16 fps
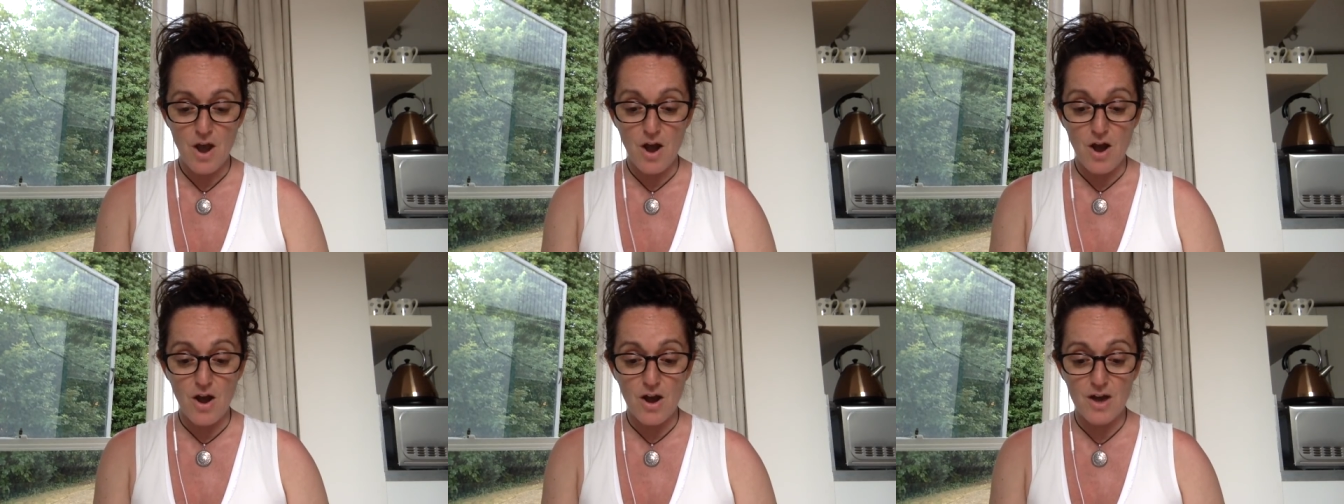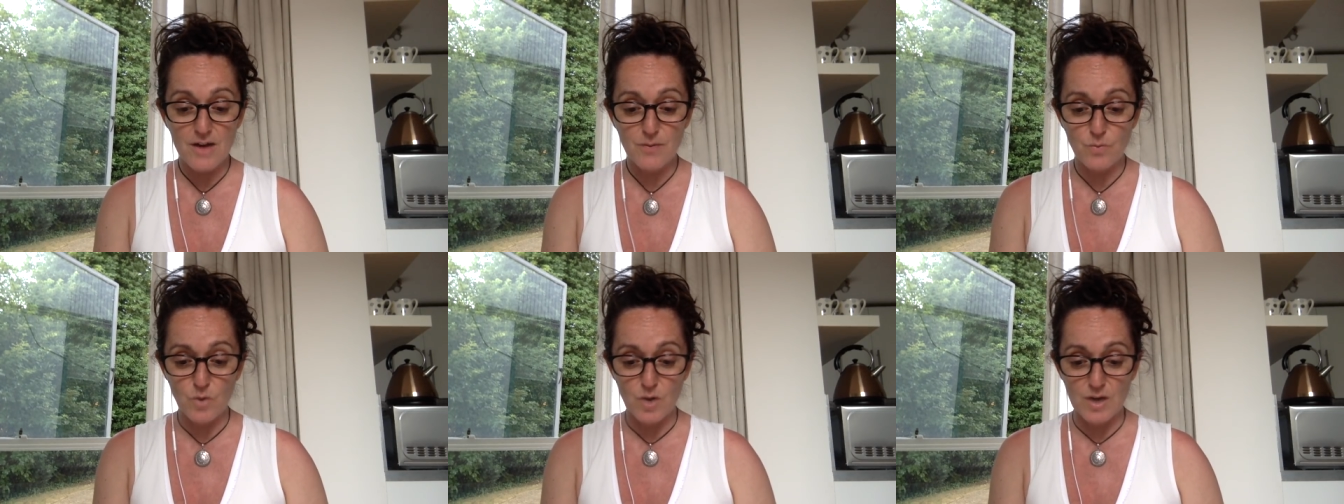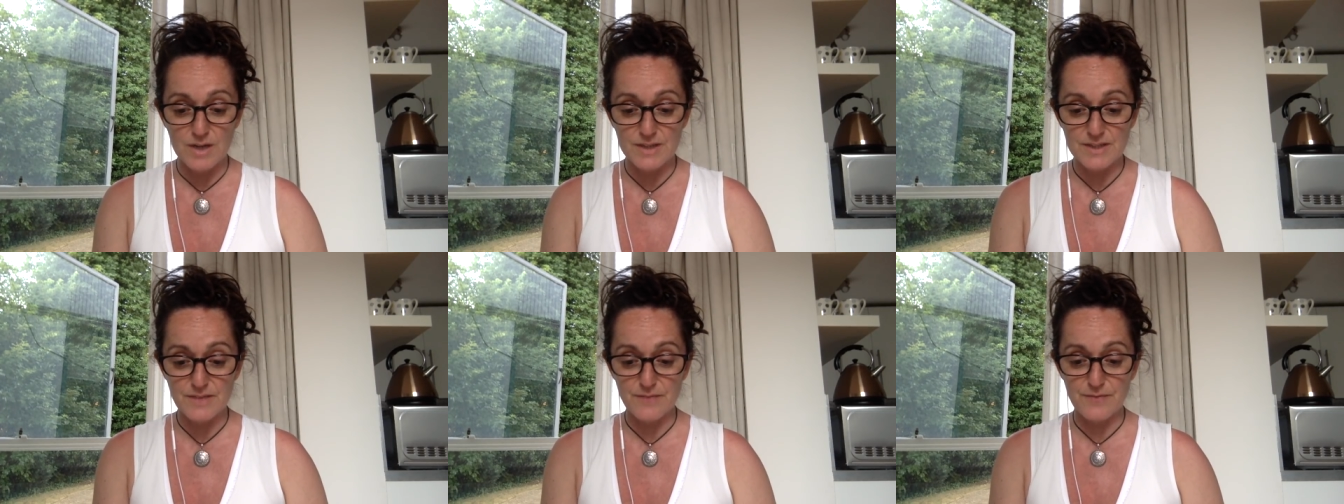I
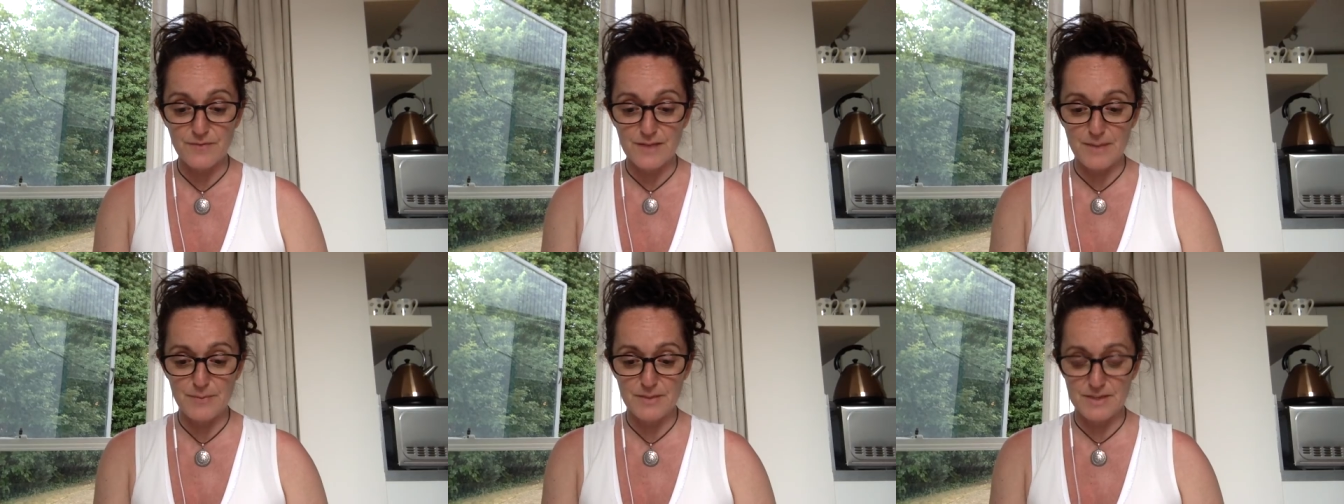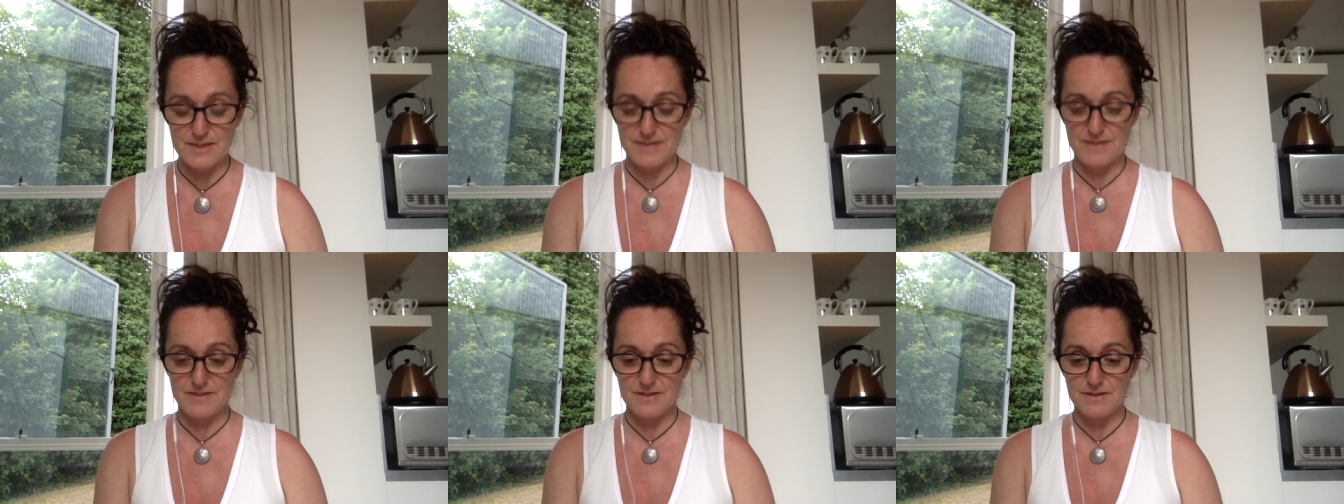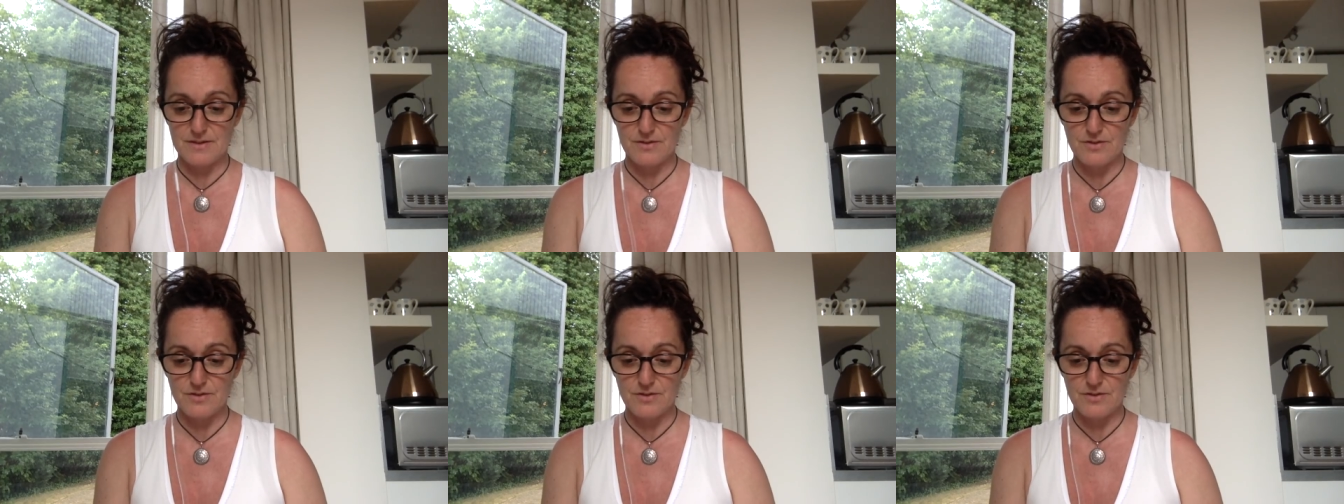was flabbergasted,